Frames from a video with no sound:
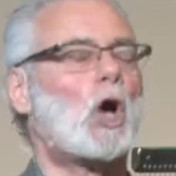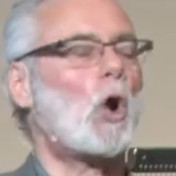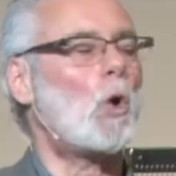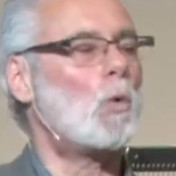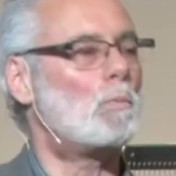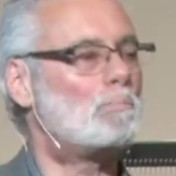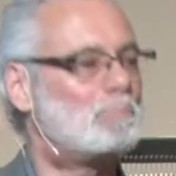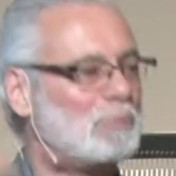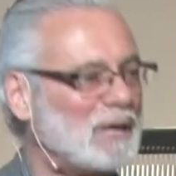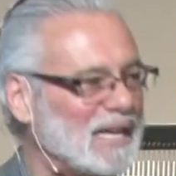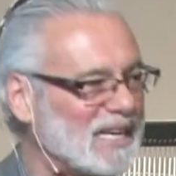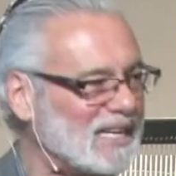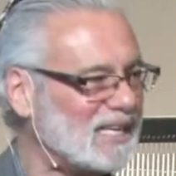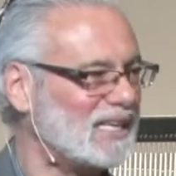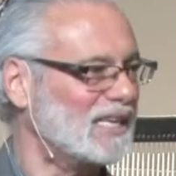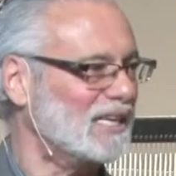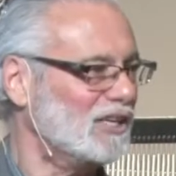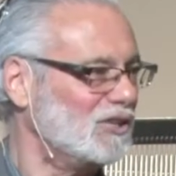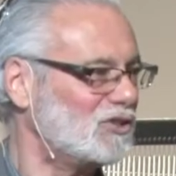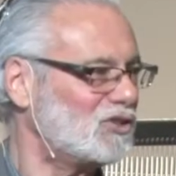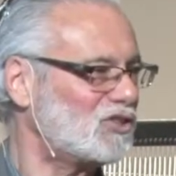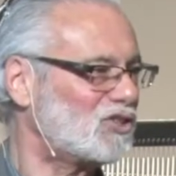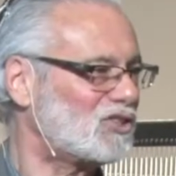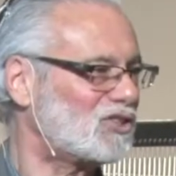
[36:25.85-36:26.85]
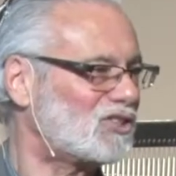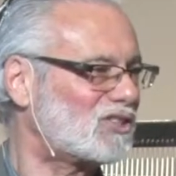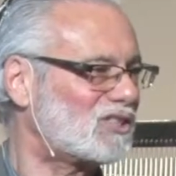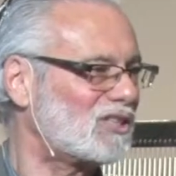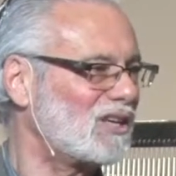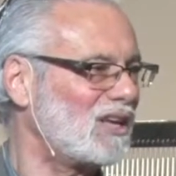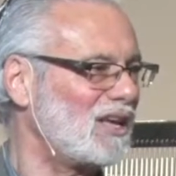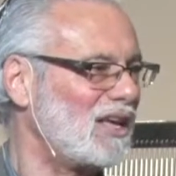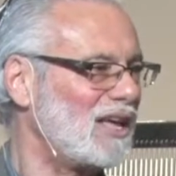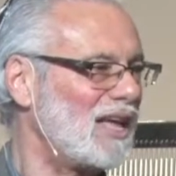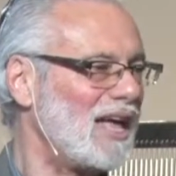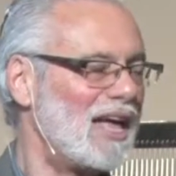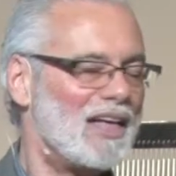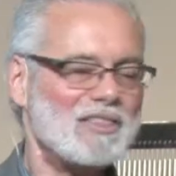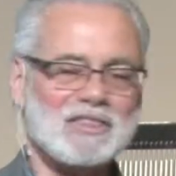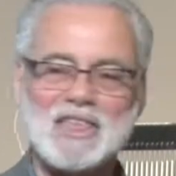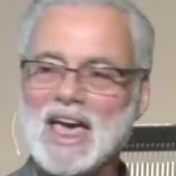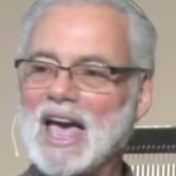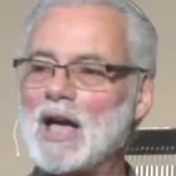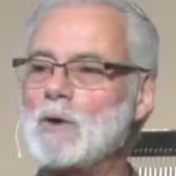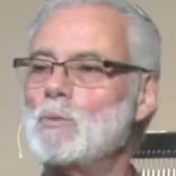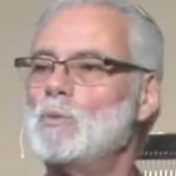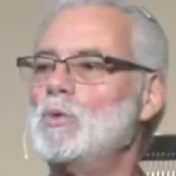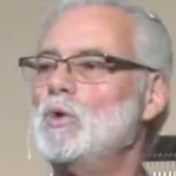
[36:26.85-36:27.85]
obedience
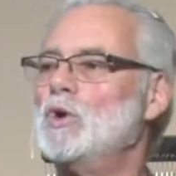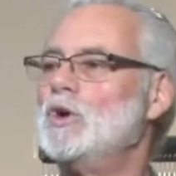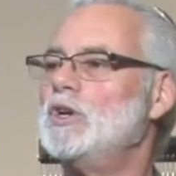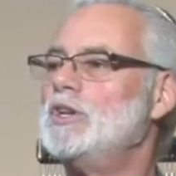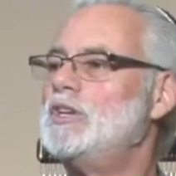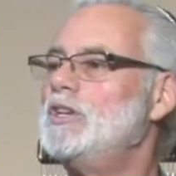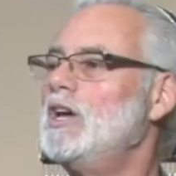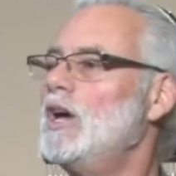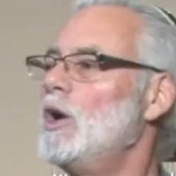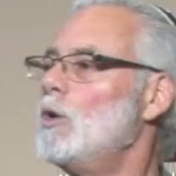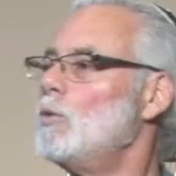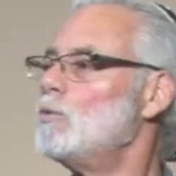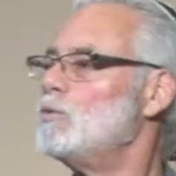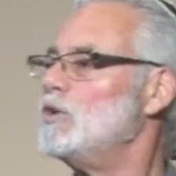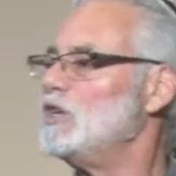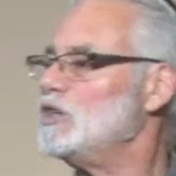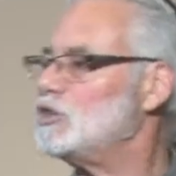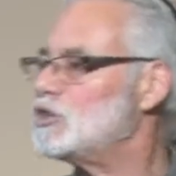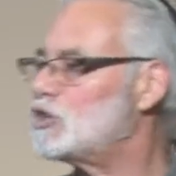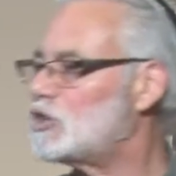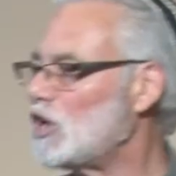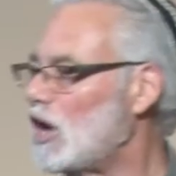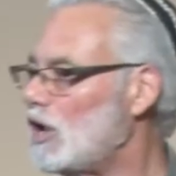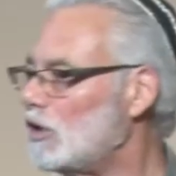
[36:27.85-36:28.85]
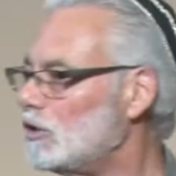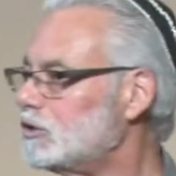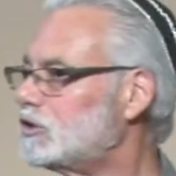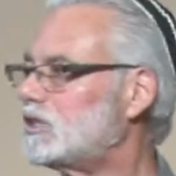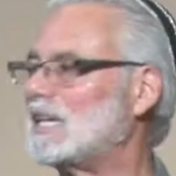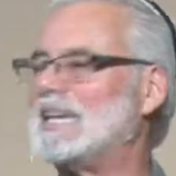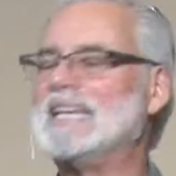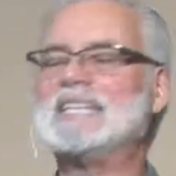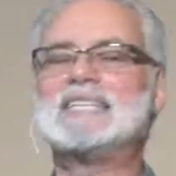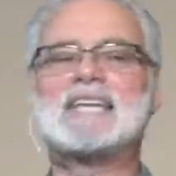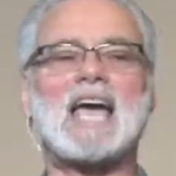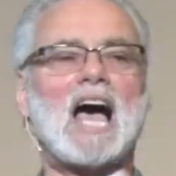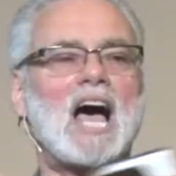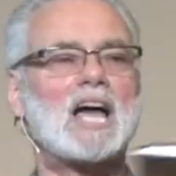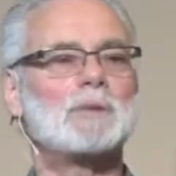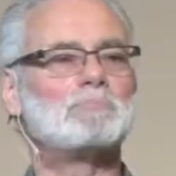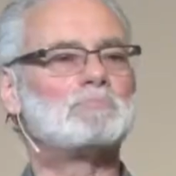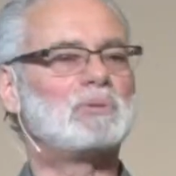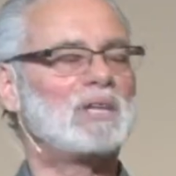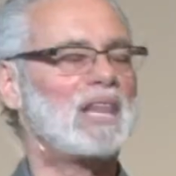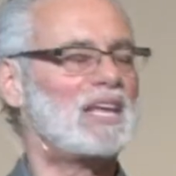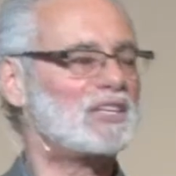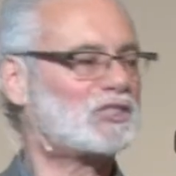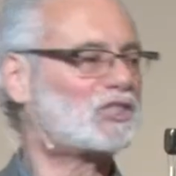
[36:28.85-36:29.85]
that would result in God
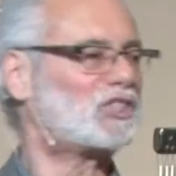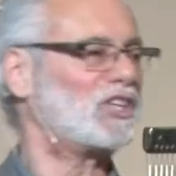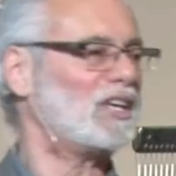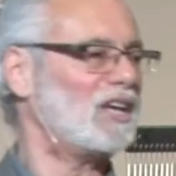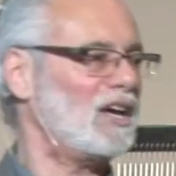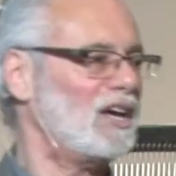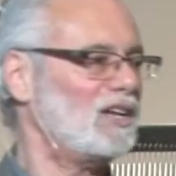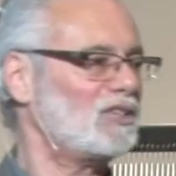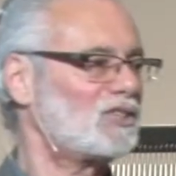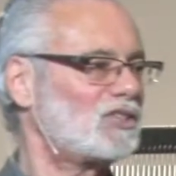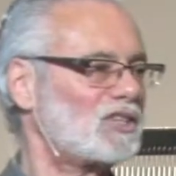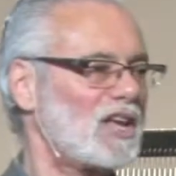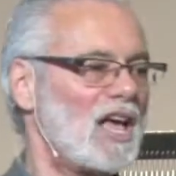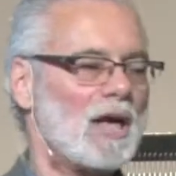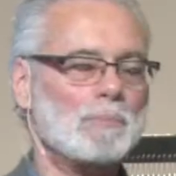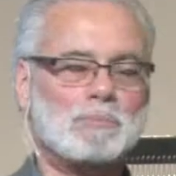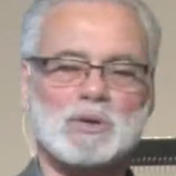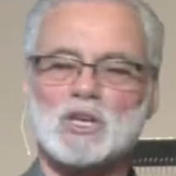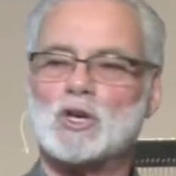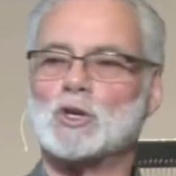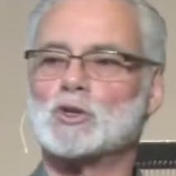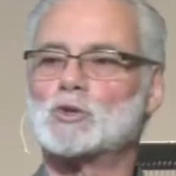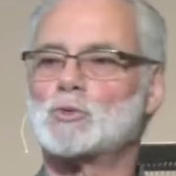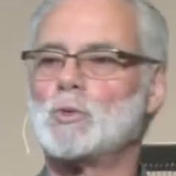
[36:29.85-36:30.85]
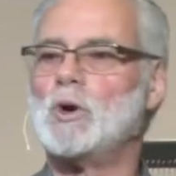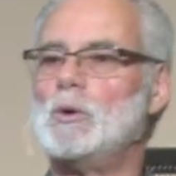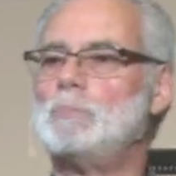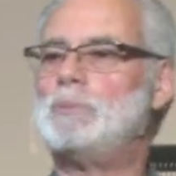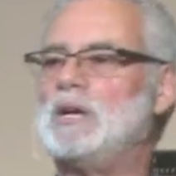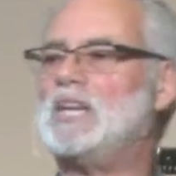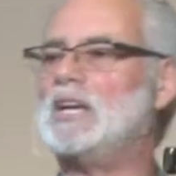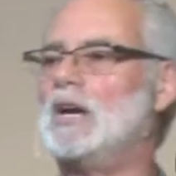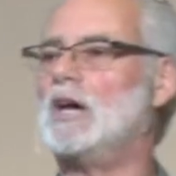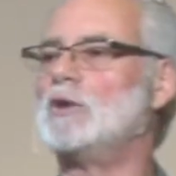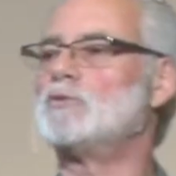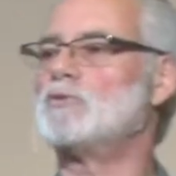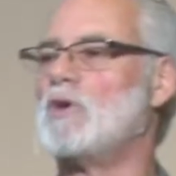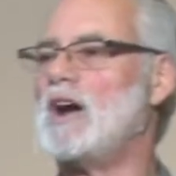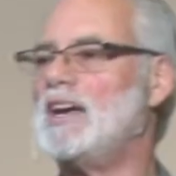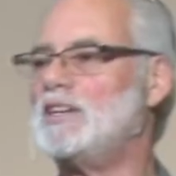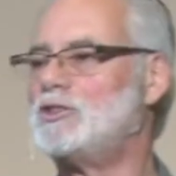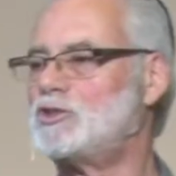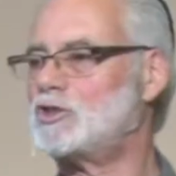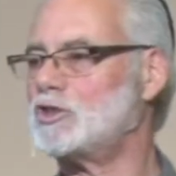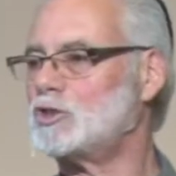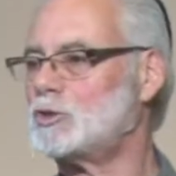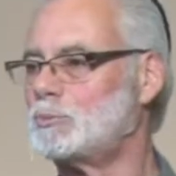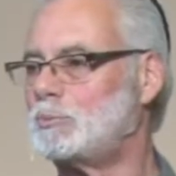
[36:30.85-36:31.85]
blessing us, because we'll be an
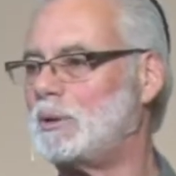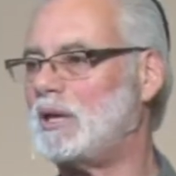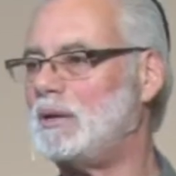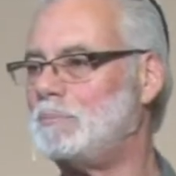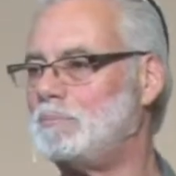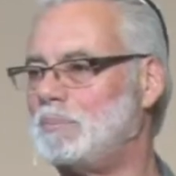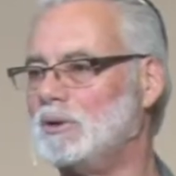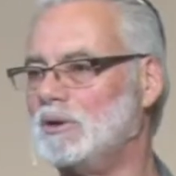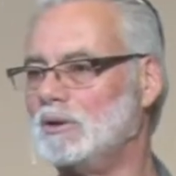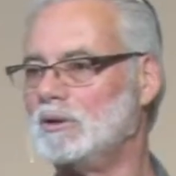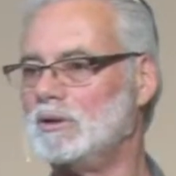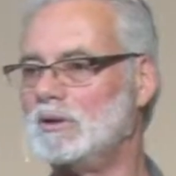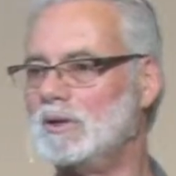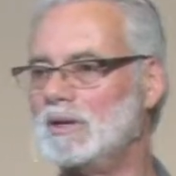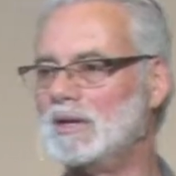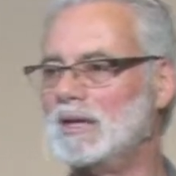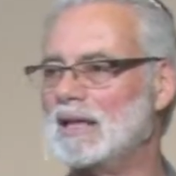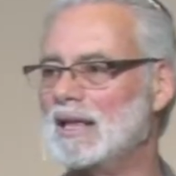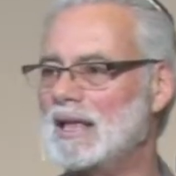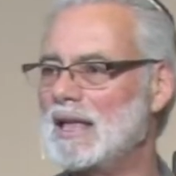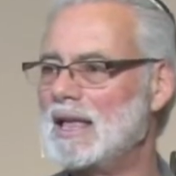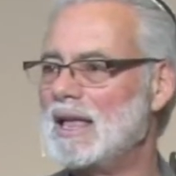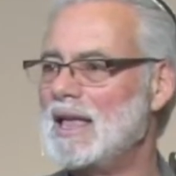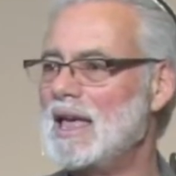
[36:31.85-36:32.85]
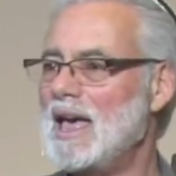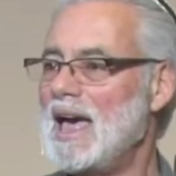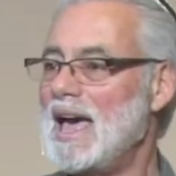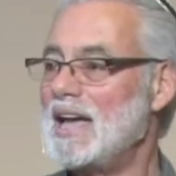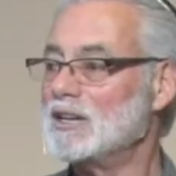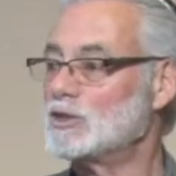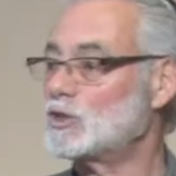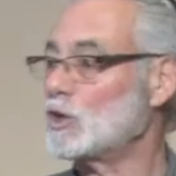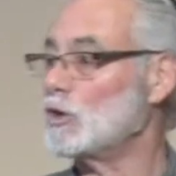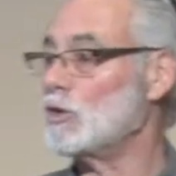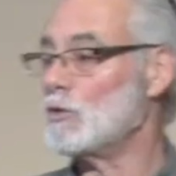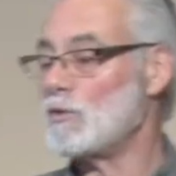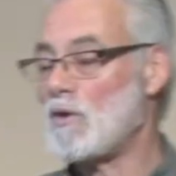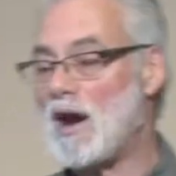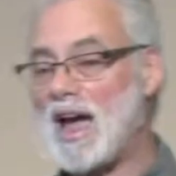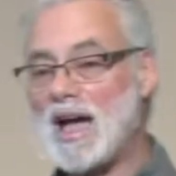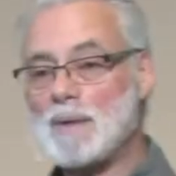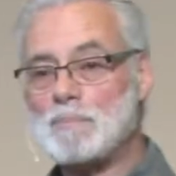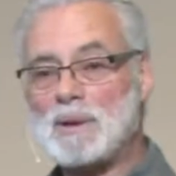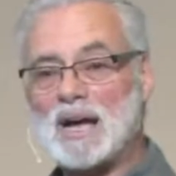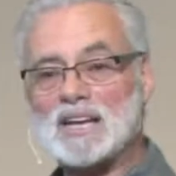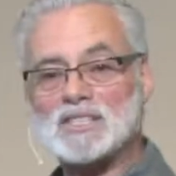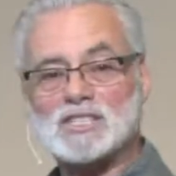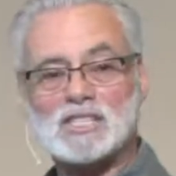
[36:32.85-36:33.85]
unrighteous people. And so the
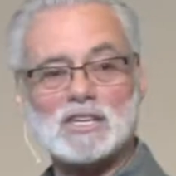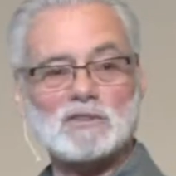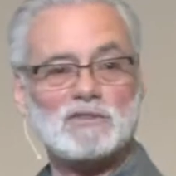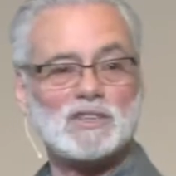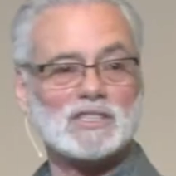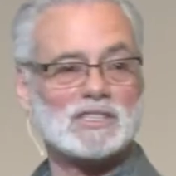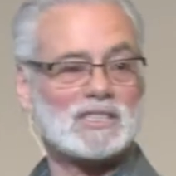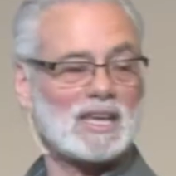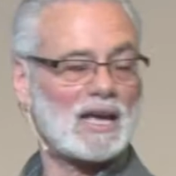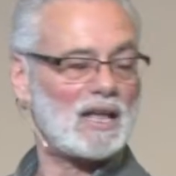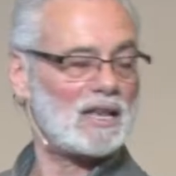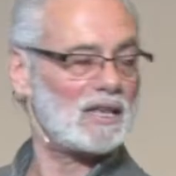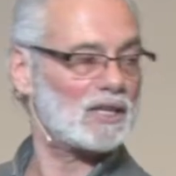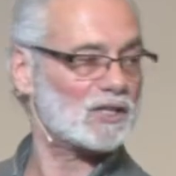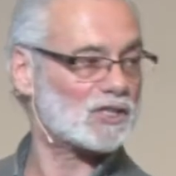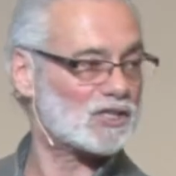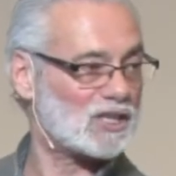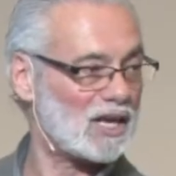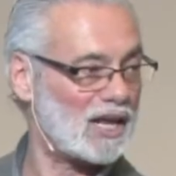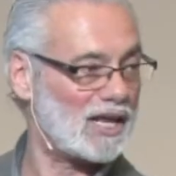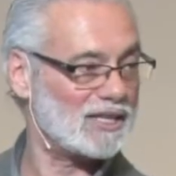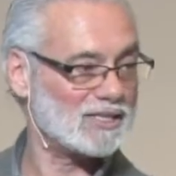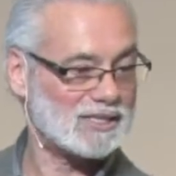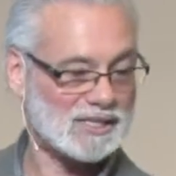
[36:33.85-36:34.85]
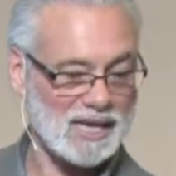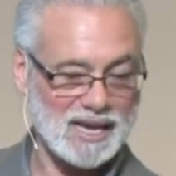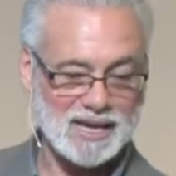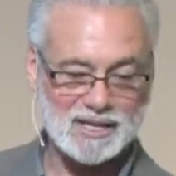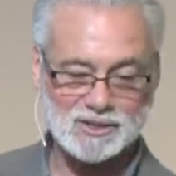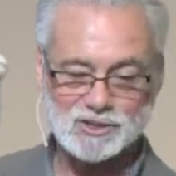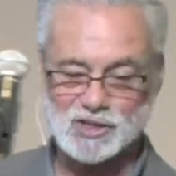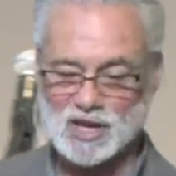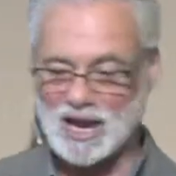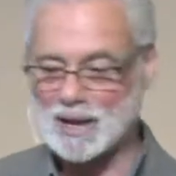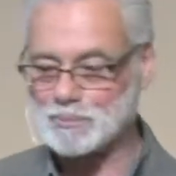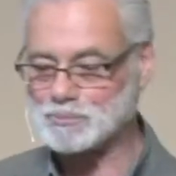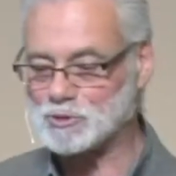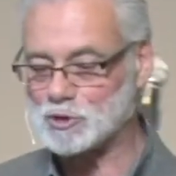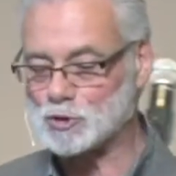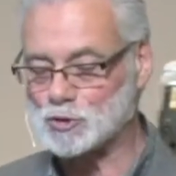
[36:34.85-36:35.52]
rabbis even tell us in Isaiah chapter